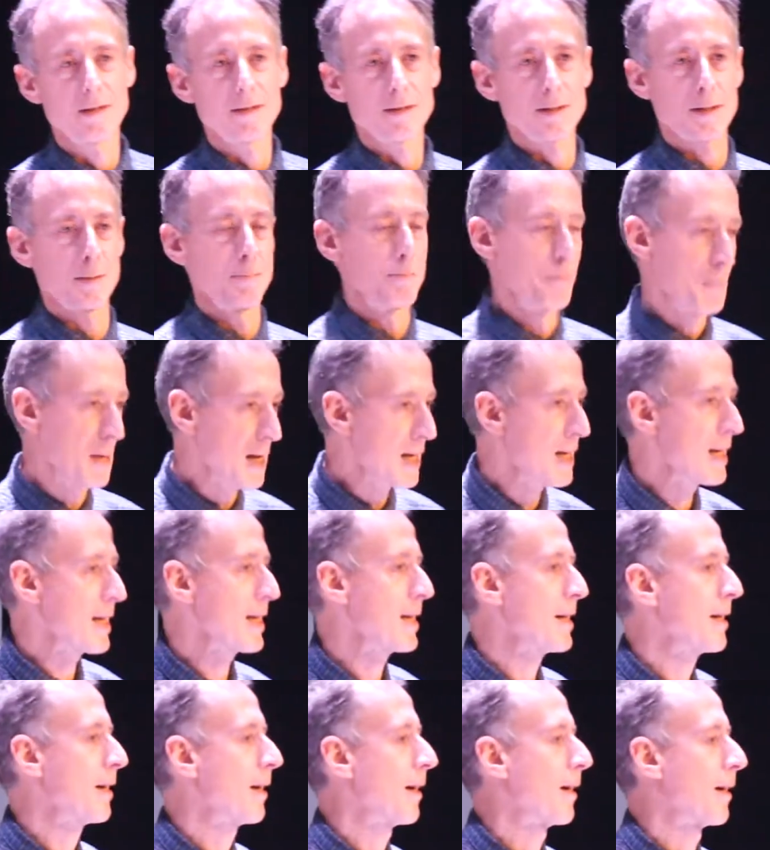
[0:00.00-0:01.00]
To
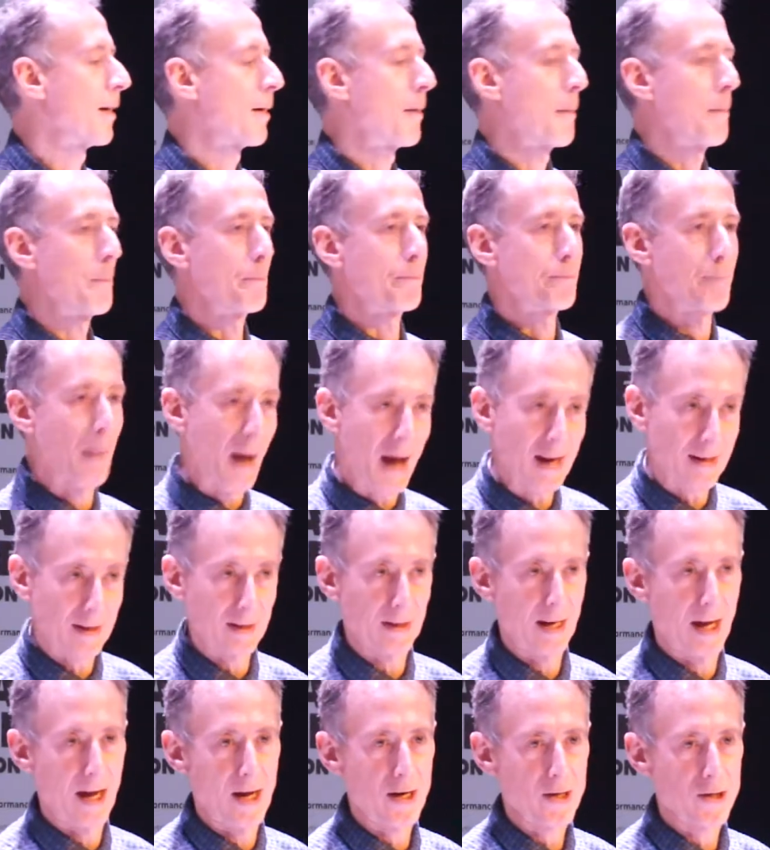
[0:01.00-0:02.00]
me,
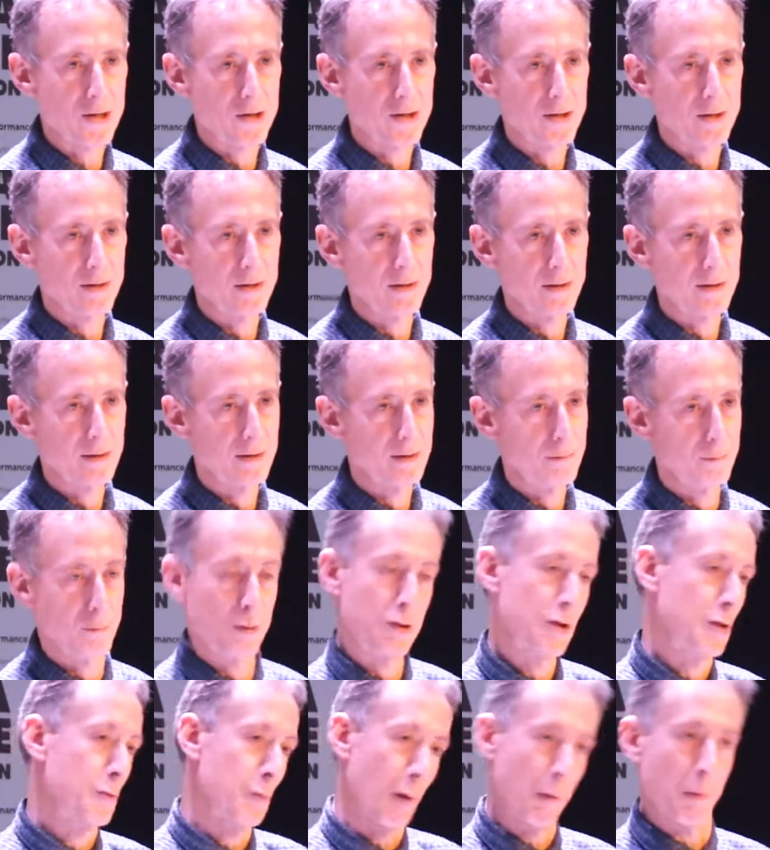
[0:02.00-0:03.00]
backlash,
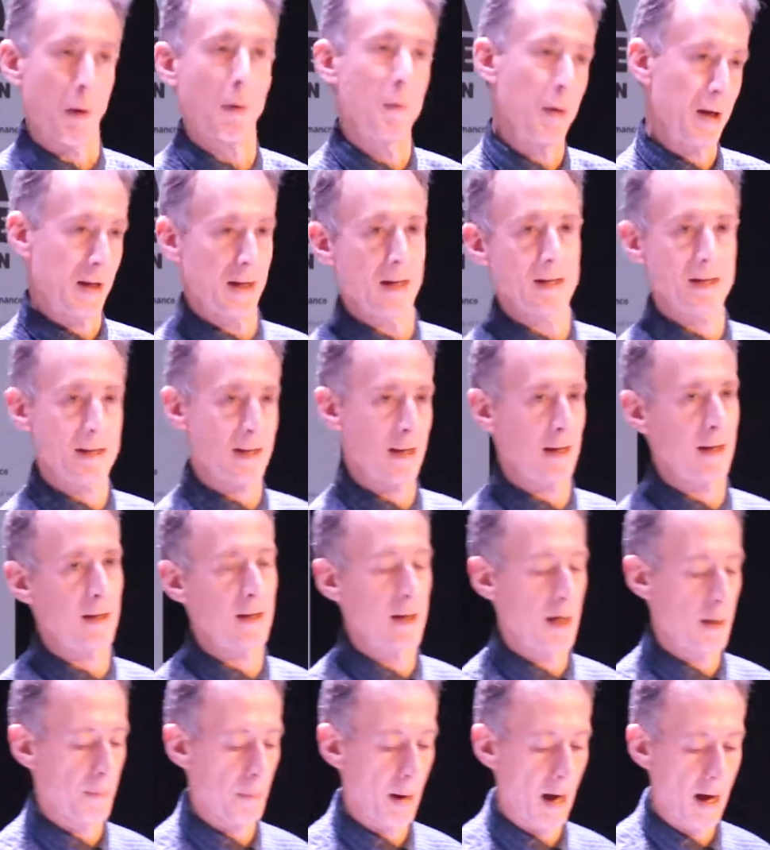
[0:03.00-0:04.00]
which is what we're witnessing
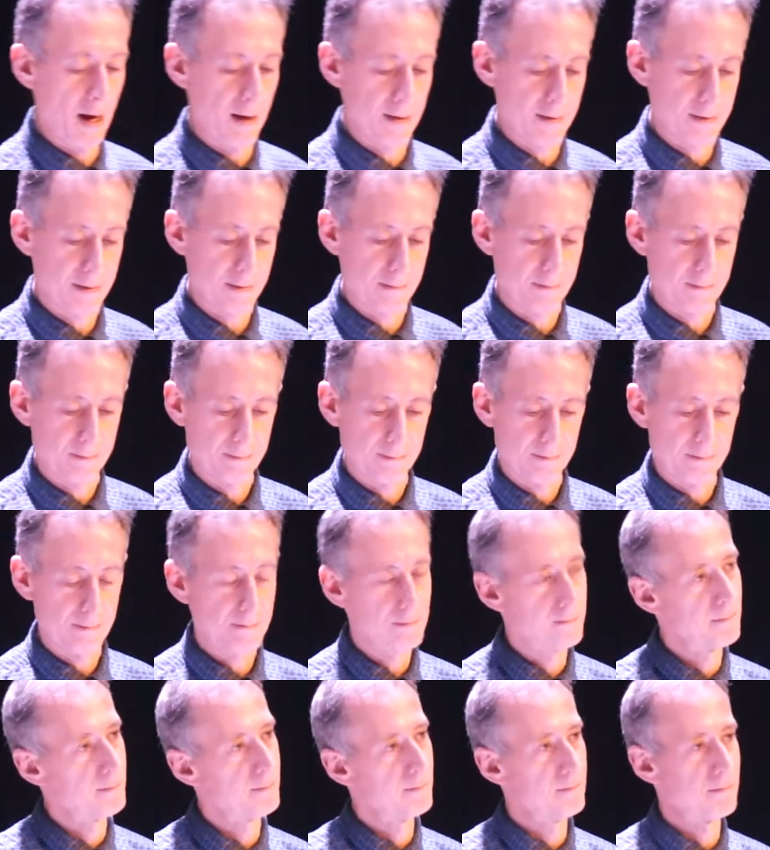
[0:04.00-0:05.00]
in about
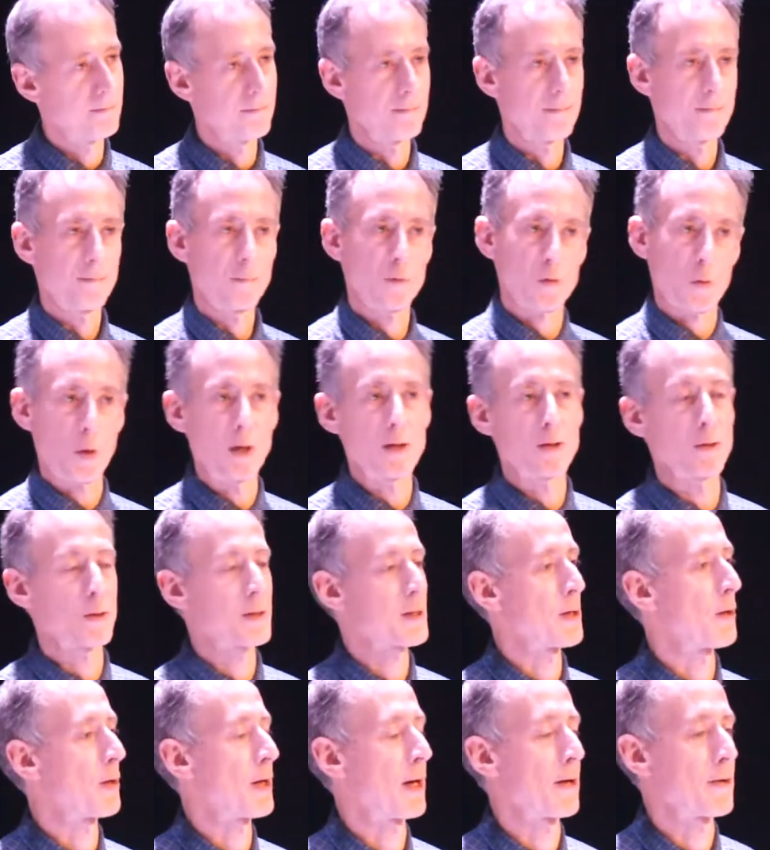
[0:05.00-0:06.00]
20 or
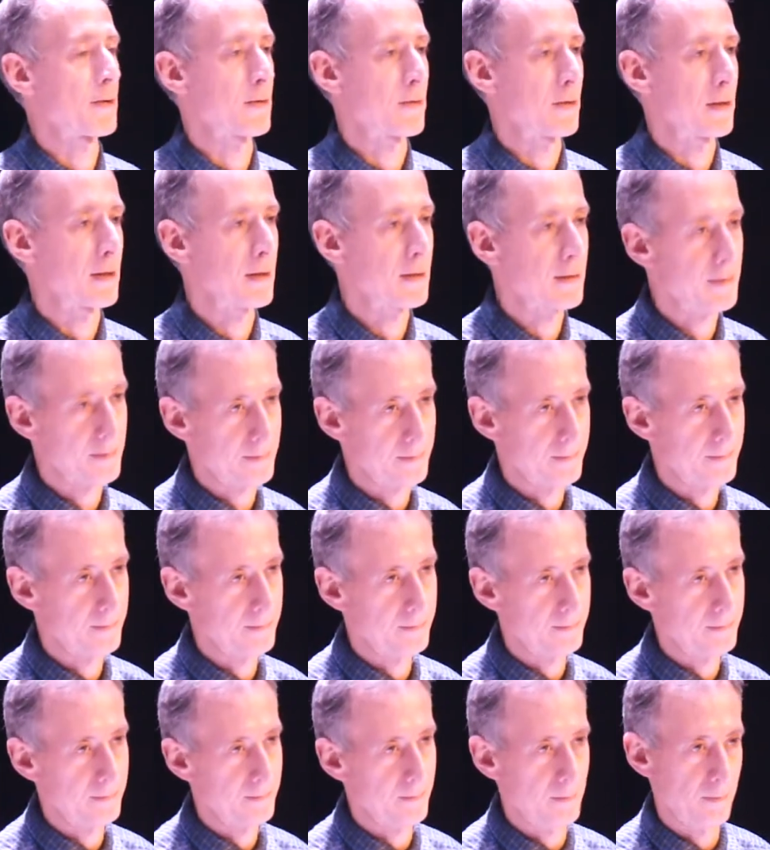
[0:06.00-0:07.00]
so countries,
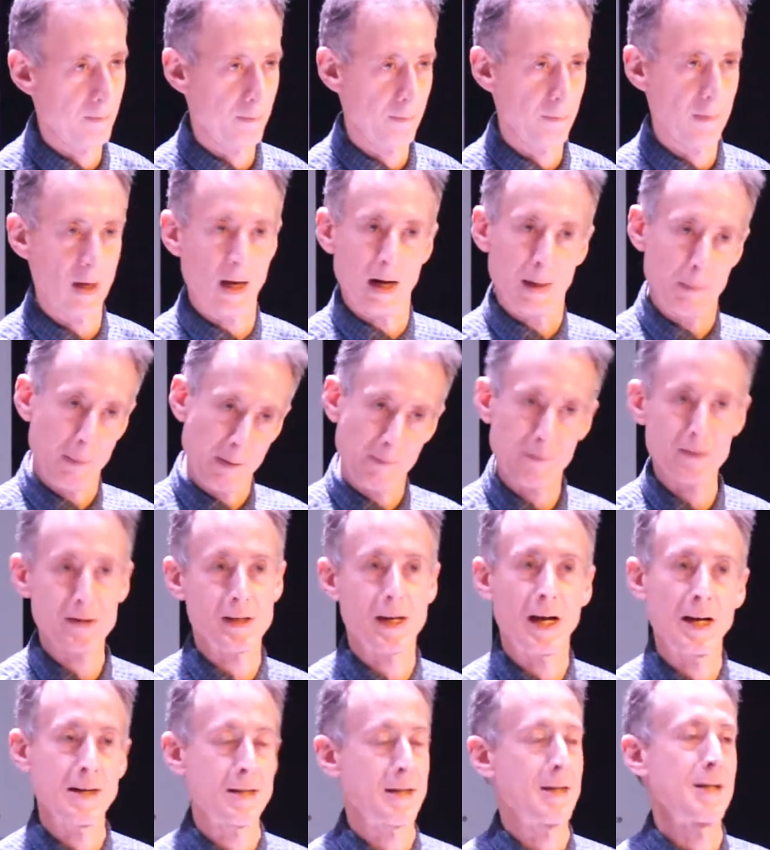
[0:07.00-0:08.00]
And I'm
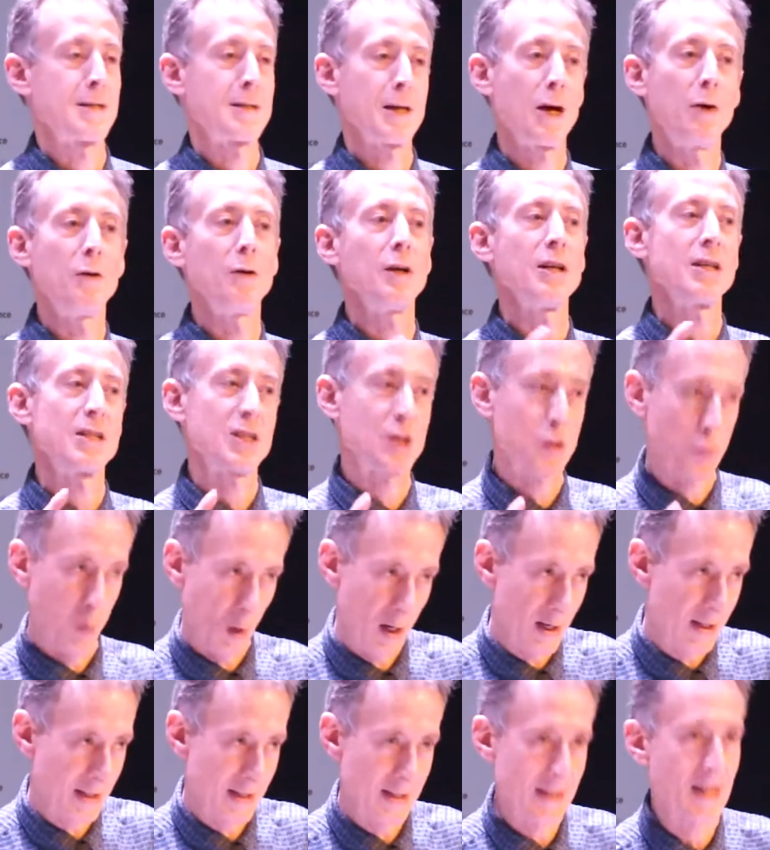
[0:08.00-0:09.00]
emphasising, it's only
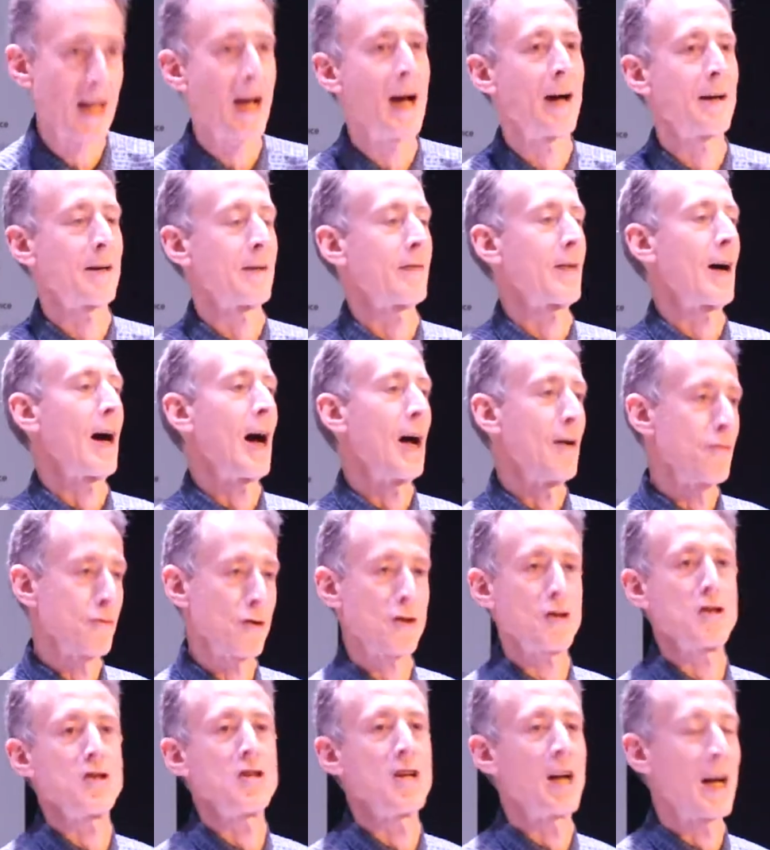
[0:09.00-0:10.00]
20 out of
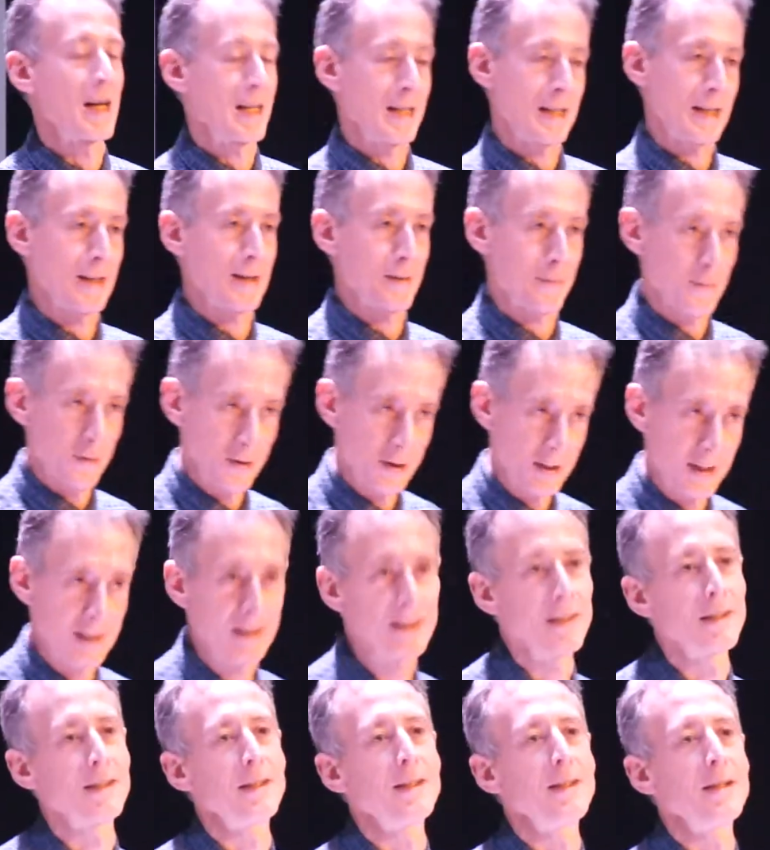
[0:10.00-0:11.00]
193,
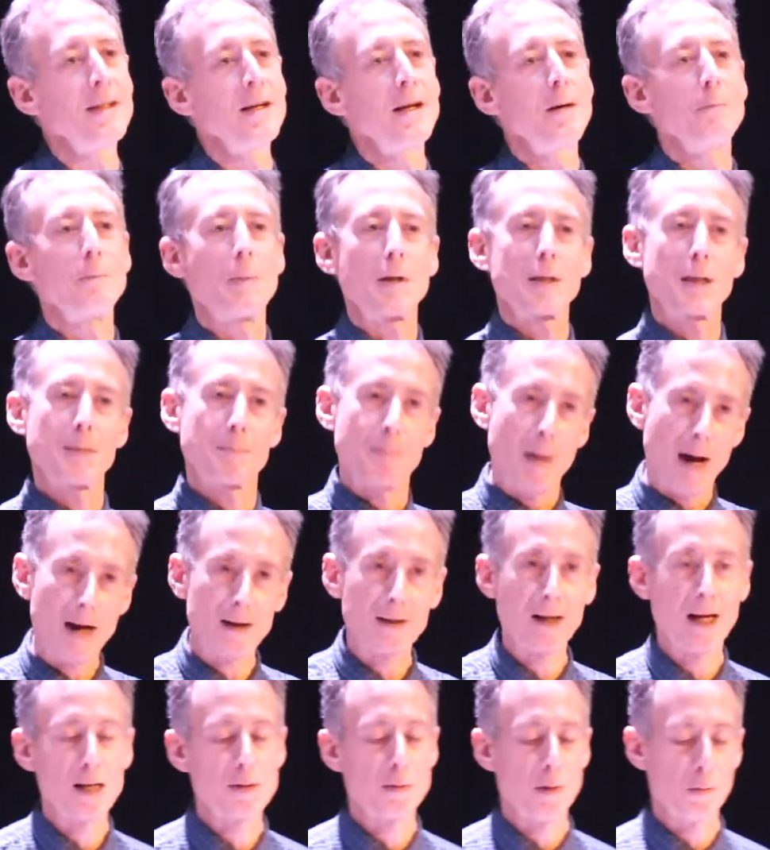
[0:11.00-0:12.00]
but the backlash